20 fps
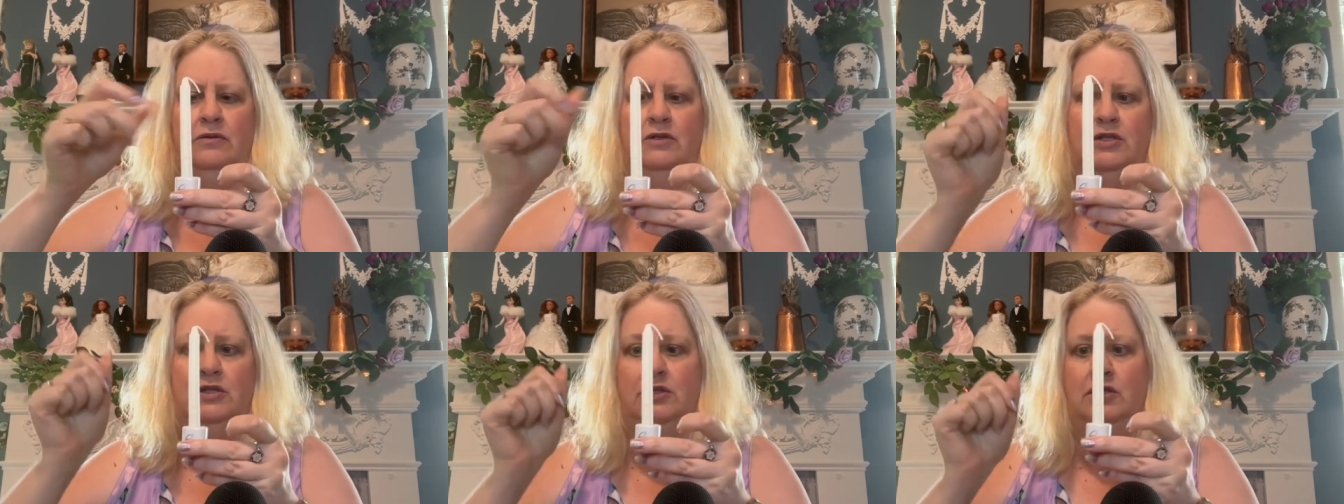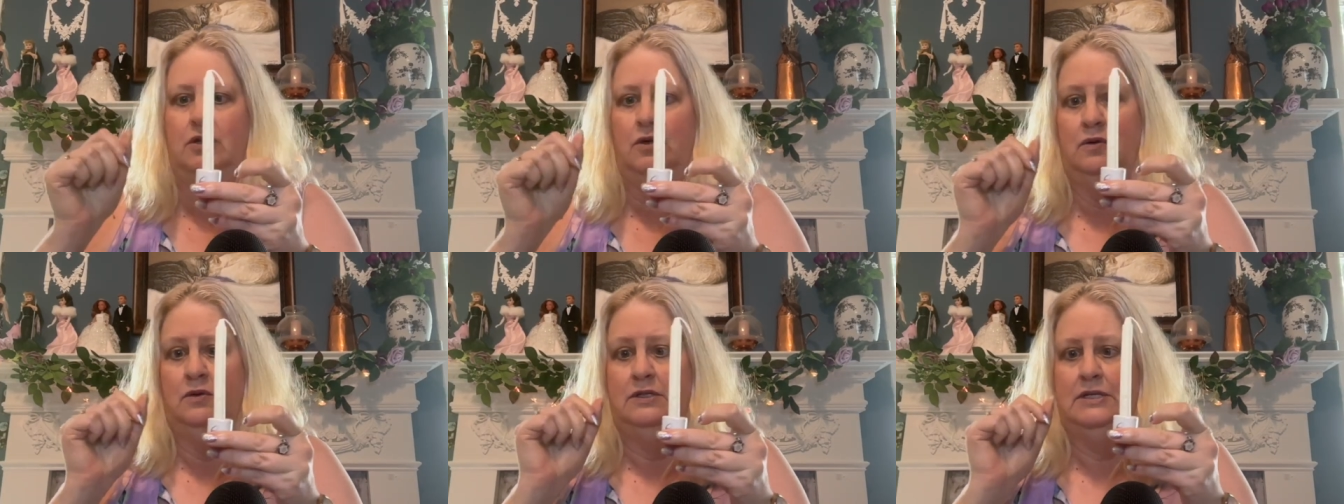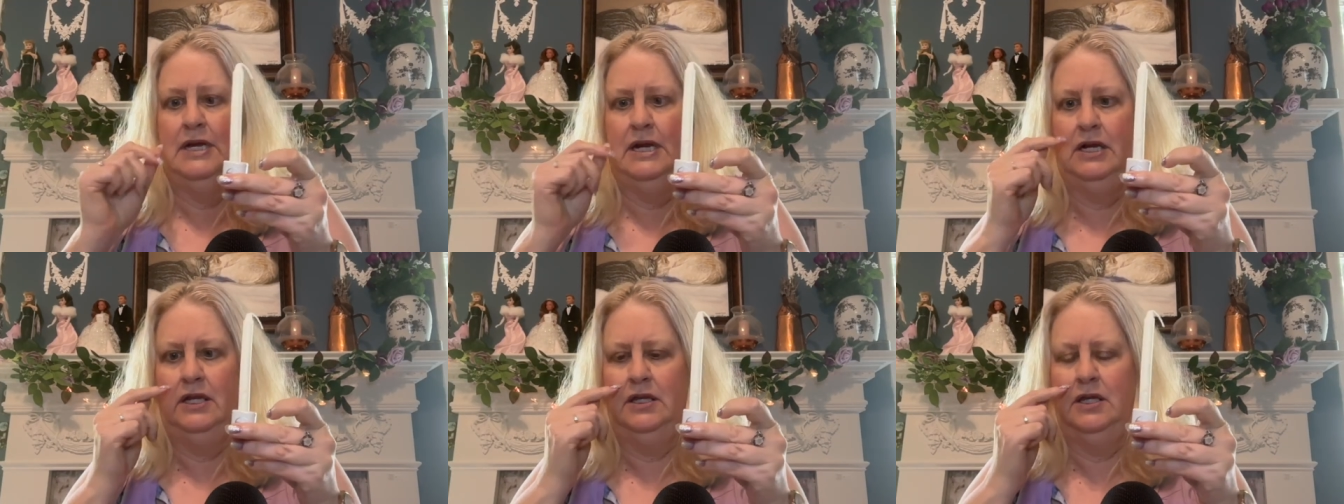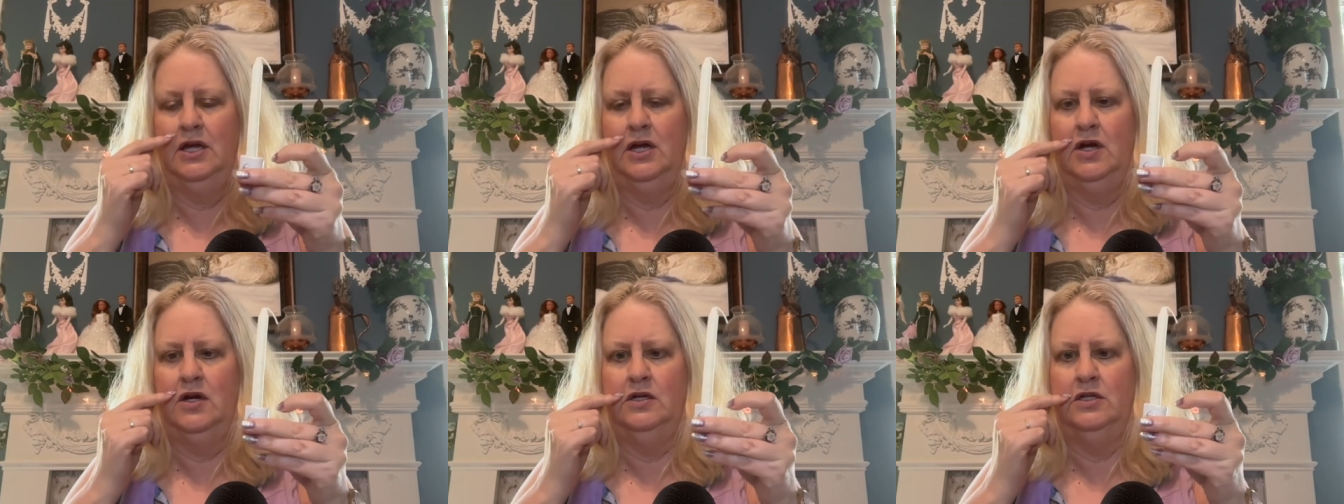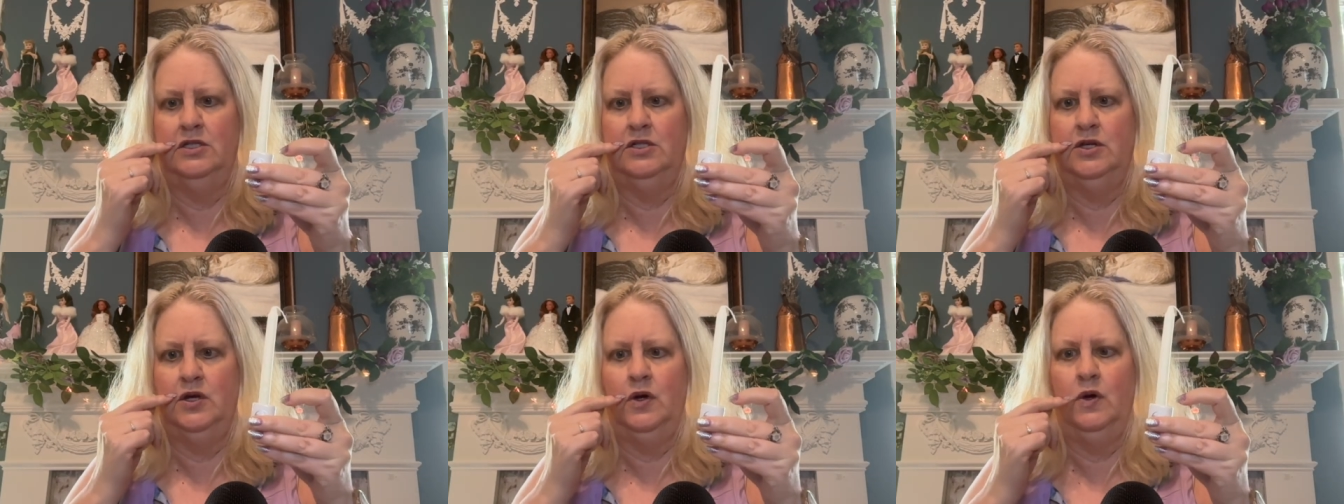just goes down in there.
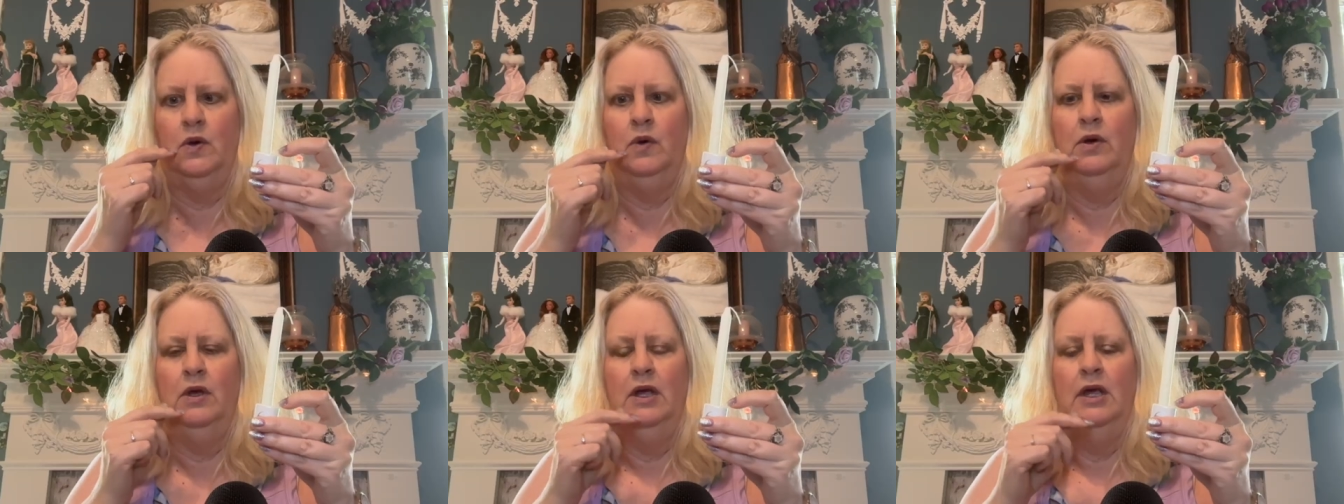So